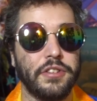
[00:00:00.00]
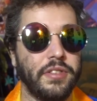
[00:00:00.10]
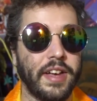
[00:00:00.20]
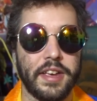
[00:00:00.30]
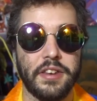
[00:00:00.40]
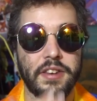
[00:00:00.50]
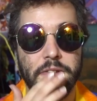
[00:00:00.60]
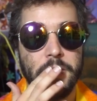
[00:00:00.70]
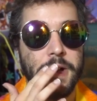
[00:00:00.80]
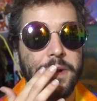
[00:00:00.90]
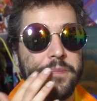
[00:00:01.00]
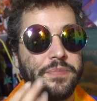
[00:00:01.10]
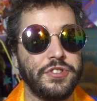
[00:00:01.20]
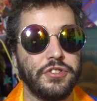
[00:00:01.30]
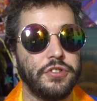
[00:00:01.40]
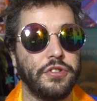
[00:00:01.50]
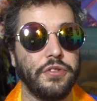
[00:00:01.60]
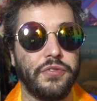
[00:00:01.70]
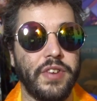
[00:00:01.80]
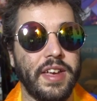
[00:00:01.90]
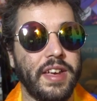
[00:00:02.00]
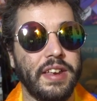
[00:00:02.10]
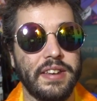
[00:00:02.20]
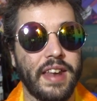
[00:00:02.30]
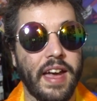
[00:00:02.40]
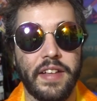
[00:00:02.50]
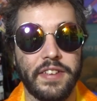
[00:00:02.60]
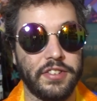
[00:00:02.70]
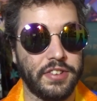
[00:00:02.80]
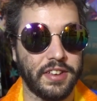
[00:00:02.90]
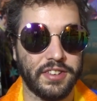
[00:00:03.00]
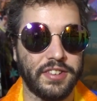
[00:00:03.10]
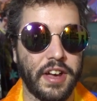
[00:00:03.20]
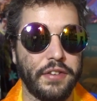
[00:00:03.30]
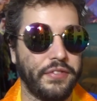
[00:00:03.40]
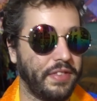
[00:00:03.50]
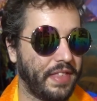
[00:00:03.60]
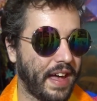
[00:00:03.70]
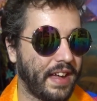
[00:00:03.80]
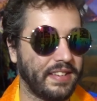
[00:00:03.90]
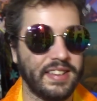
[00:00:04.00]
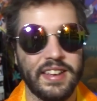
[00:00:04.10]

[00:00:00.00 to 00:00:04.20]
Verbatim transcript: like, um, just goofy, nihilistic stuff that